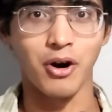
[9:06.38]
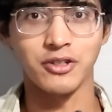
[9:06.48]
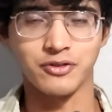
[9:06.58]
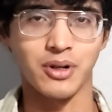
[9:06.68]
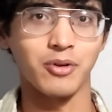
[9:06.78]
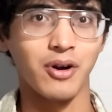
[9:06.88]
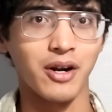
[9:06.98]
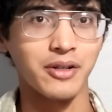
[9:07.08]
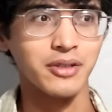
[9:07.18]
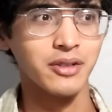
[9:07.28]
March,
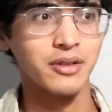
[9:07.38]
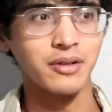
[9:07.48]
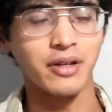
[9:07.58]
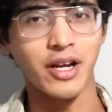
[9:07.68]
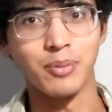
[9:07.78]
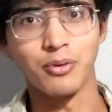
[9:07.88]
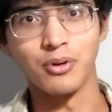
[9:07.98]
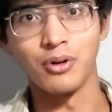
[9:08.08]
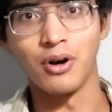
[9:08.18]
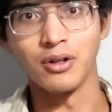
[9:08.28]
February,
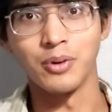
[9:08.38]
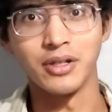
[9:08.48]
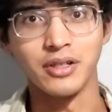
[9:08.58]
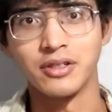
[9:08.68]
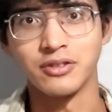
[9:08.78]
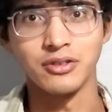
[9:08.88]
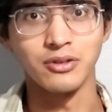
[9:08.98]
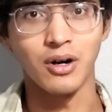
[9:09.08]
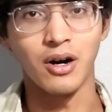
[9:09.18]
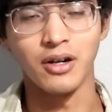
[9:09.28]
April, all the way
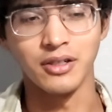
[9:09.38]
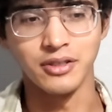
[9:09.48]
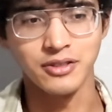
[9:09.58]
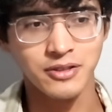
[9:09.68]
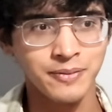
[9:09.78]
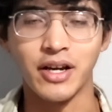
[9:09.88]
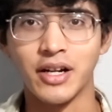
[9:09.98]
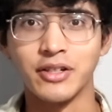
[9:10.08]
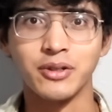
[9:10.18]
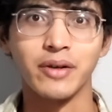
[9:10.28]
into August. And
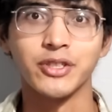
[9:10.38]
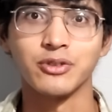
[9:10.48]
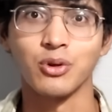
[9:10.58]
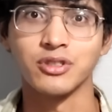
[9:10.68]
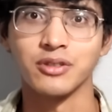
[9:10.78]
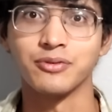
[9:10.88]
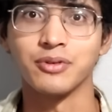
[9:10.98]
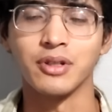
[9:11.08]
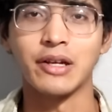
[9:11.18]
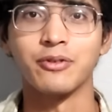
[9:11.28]
I do have a source
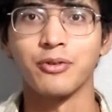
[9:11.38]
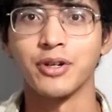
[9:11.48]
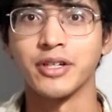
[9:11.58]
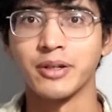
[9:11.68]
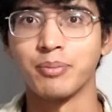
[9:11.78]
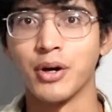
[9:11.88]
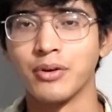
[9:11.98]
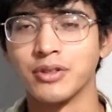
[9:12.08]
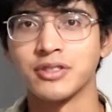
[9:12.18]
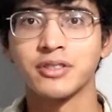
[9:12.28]
of lead-free
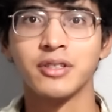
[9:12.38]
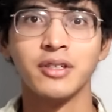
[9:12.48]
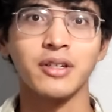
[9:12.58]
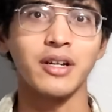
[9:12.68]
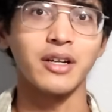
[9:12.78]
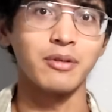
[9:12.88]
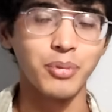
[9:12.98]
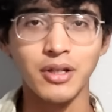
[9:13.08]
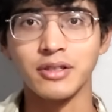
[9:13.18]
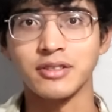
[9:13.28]
components and
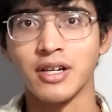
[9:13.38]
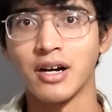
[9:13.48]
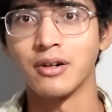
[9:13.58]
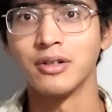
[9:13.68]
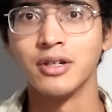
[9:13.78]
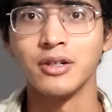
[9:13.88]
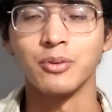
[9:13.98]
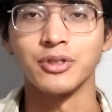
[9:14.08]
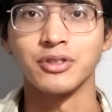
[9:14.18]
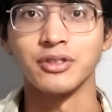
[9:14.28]
bullets now,
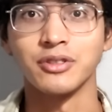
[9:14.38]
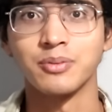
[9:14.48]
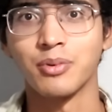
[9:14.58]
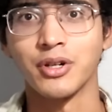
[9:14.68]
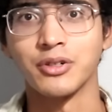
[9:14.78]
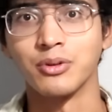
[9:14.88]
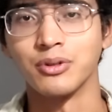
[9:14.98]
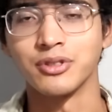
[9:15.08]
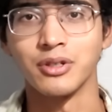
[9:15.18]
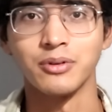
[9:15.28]
which is pretty
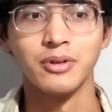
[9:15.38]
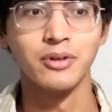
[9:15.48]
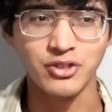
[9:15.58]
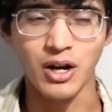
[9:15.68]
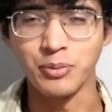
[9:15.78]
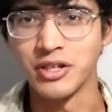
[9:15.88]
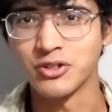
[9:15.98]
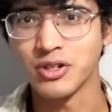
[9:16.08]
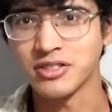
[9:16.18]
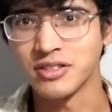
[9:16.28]
cool. So I'll be
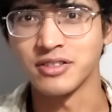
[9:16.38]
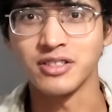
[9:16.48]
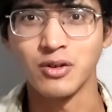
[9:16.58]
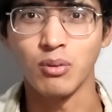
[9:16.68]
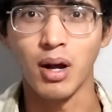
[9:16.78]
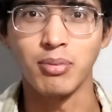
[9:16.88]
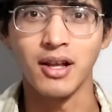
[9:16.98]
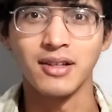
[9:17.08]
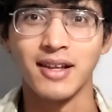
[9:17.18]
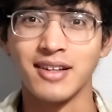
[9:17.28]
interested to see where my
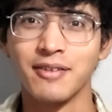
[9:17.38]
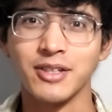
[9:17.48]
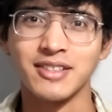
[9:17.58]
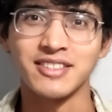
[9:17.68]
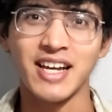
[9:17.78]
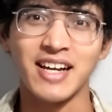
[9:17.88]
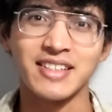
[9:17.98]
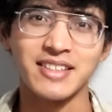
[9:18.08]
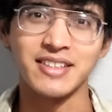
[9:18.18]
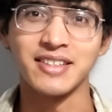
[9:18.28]
blood lead level is
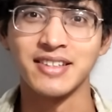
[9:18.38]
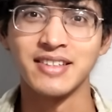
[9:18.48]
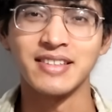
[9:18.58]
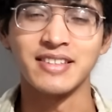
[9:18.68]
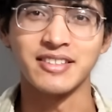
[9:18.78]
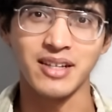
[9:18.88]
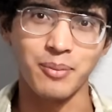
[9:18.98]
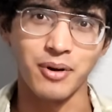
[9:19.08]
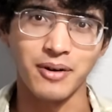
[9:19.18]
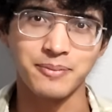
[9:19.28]
at in
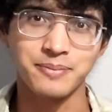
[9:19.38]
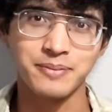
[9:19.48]
December.